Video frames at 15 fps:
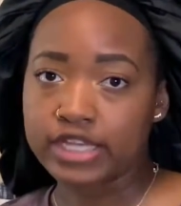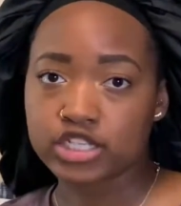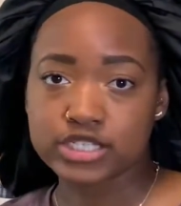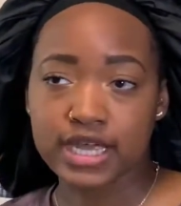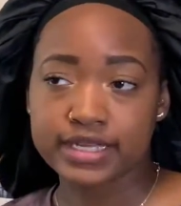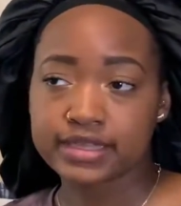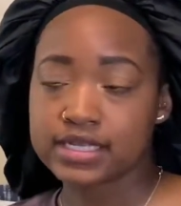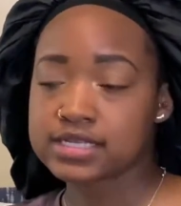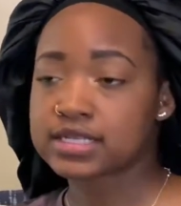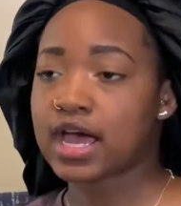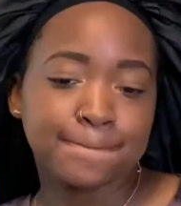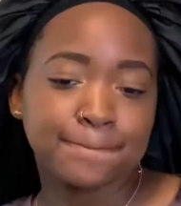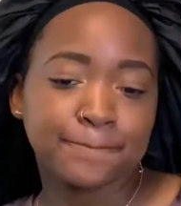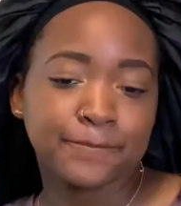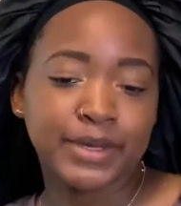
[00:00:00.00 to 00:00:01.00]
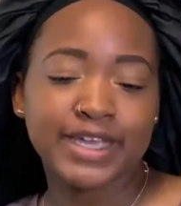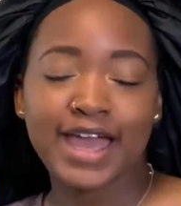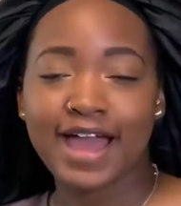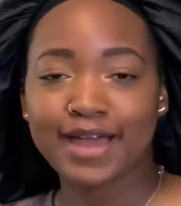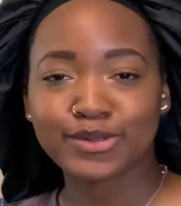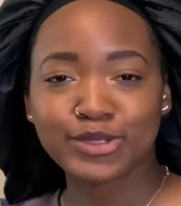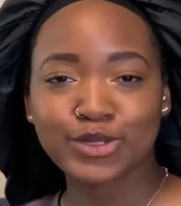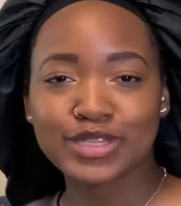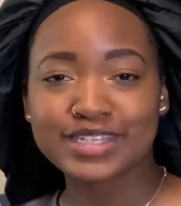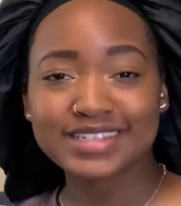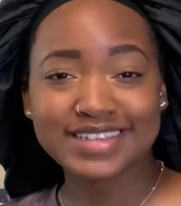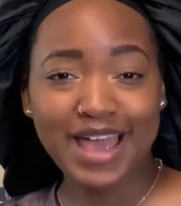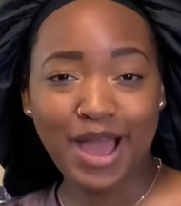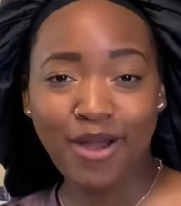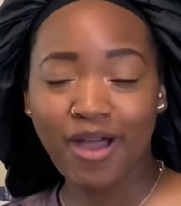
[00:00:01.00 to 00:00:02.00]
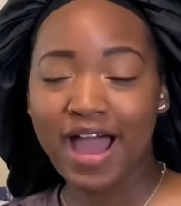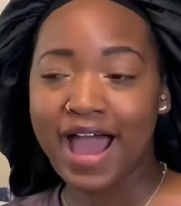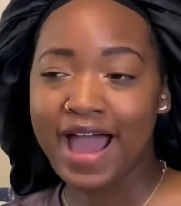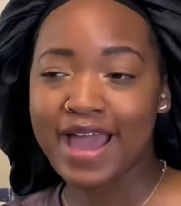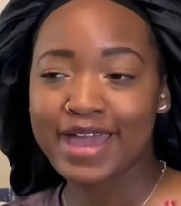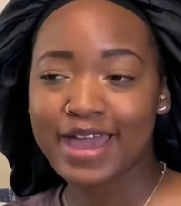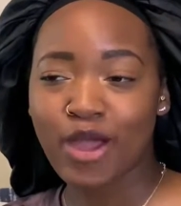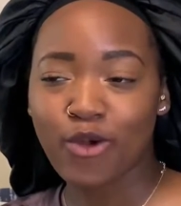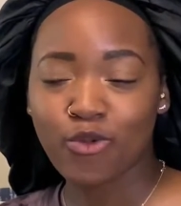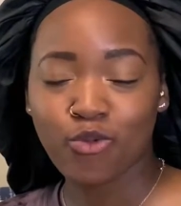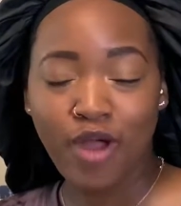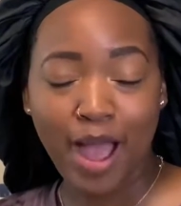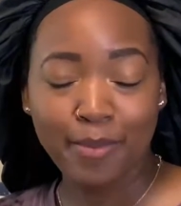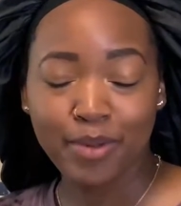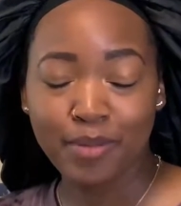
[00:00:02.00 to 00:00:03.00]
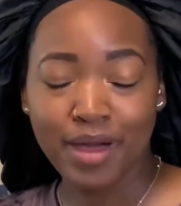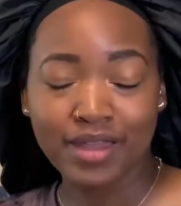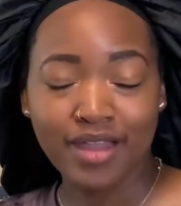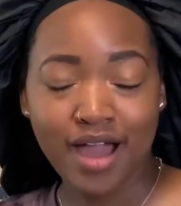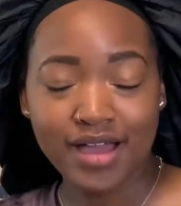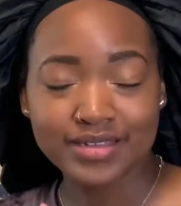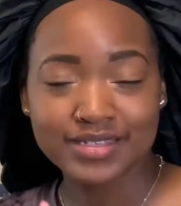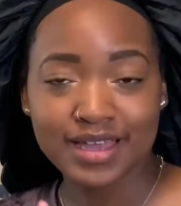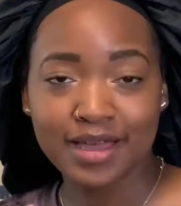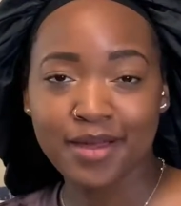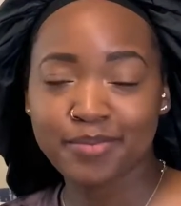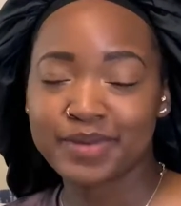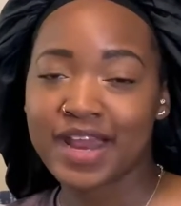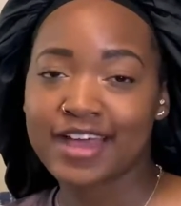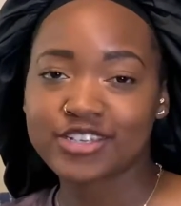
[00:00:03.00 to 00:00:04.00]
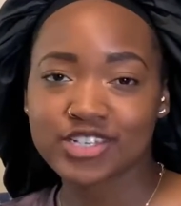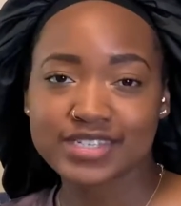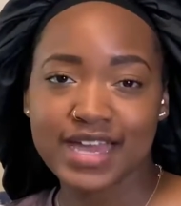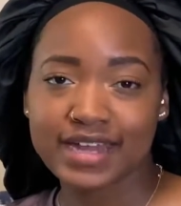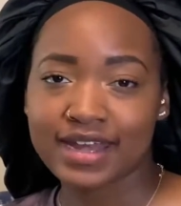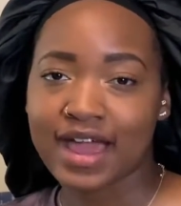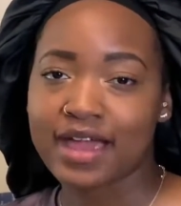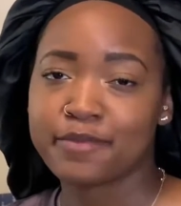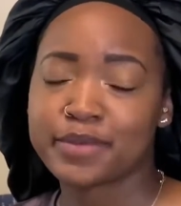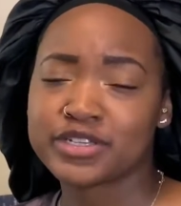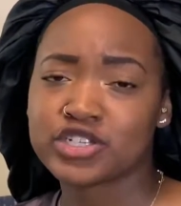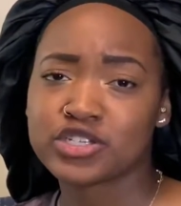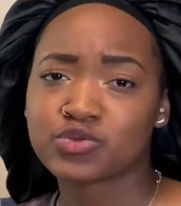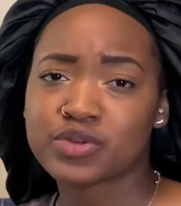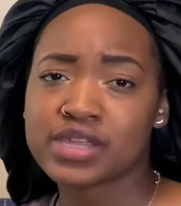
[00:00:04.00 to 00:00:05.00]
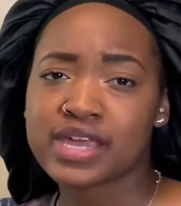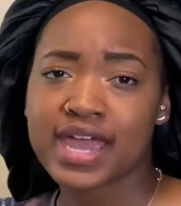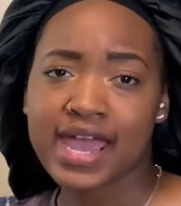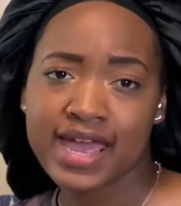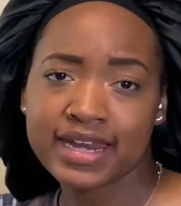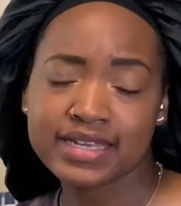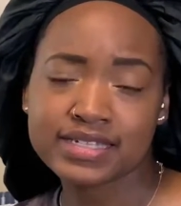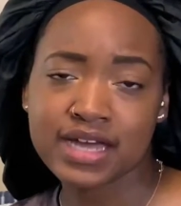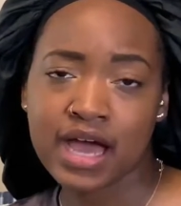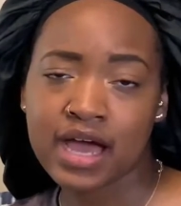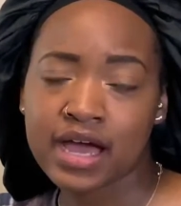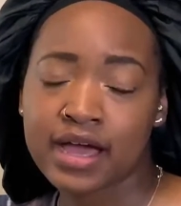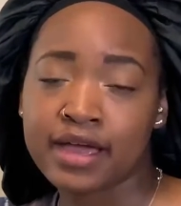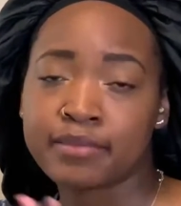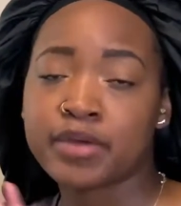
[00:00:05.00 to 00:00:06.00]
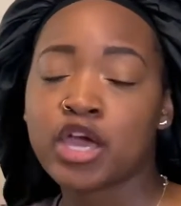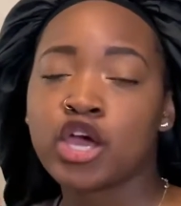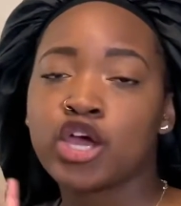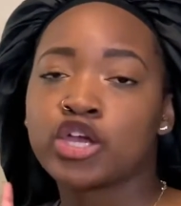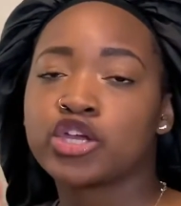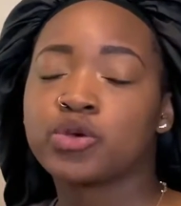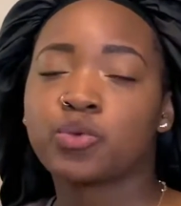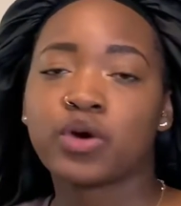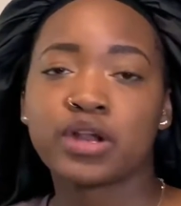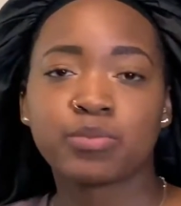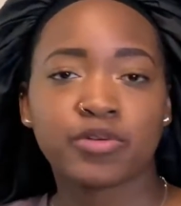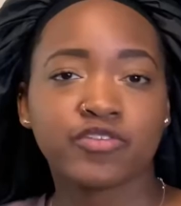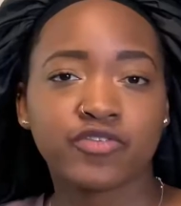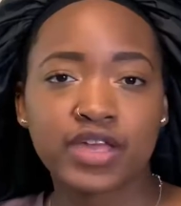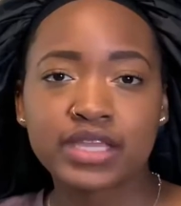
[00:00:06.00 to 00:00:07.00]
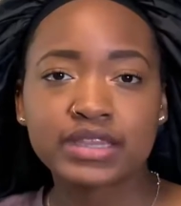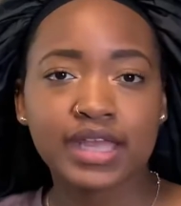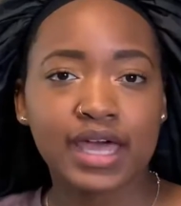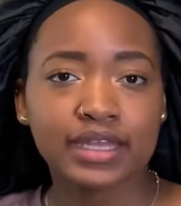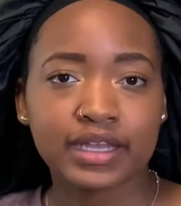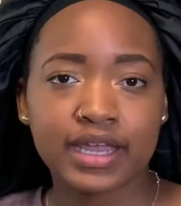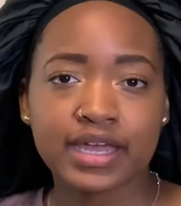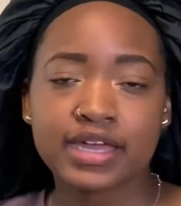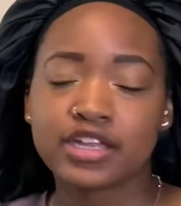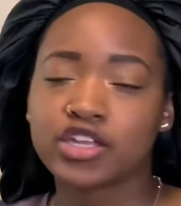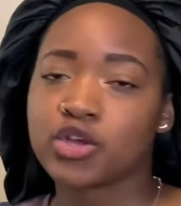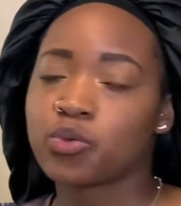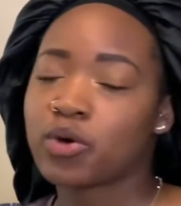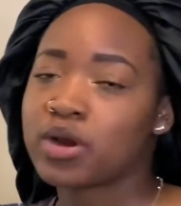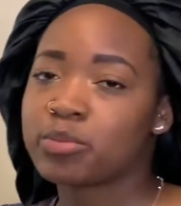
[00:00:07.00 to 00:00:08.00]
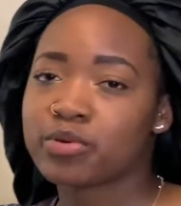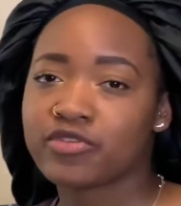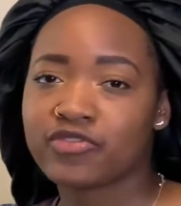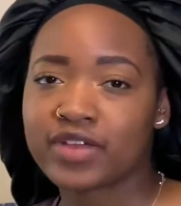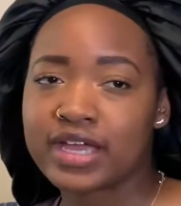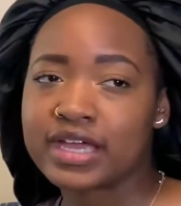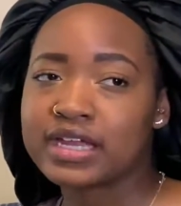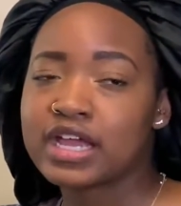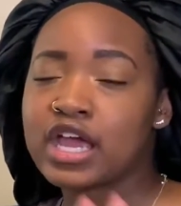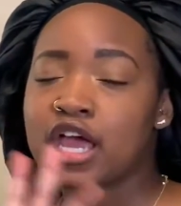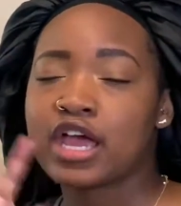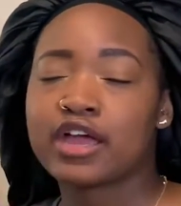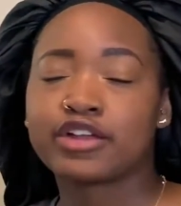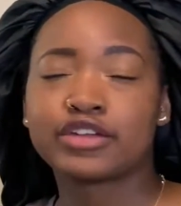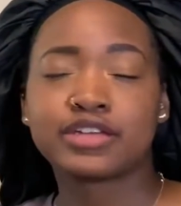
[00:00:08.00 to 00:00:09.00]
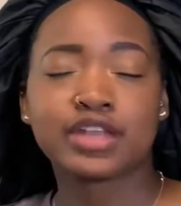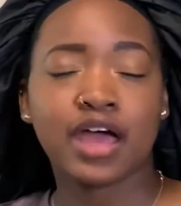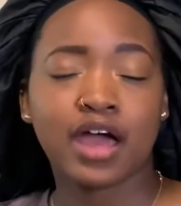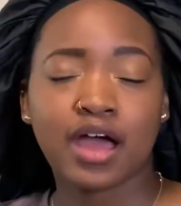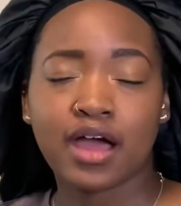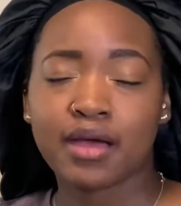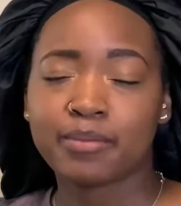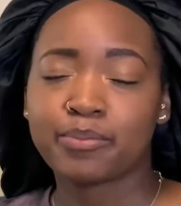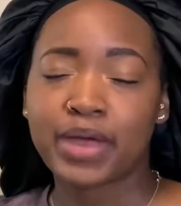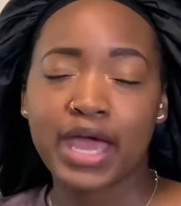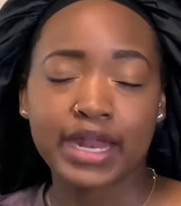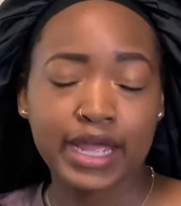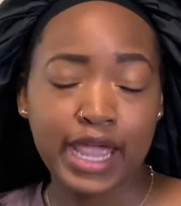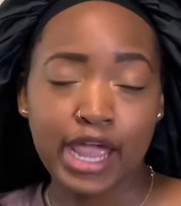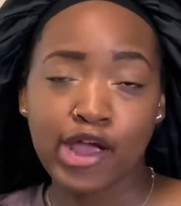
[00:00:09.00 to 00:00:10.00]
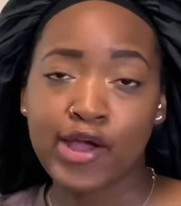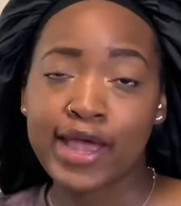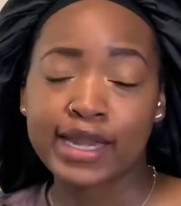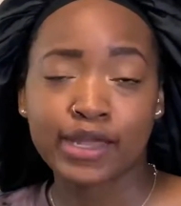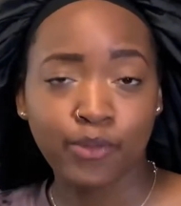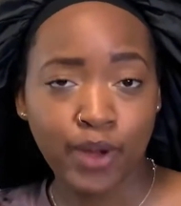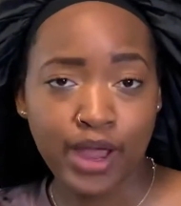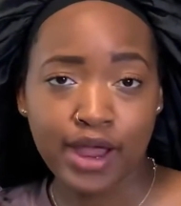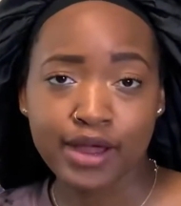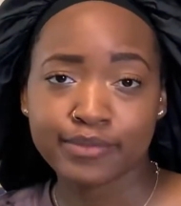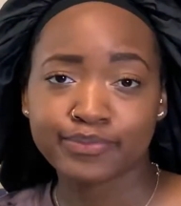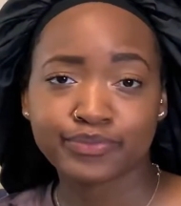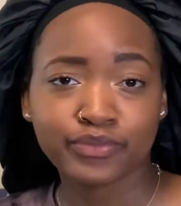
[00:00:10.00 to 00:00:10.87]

like this. But yeah, so this is how I wrap my locks up, not just at night, but just really anytime you want to prevent that lint, you want to prevent pet hair anywhere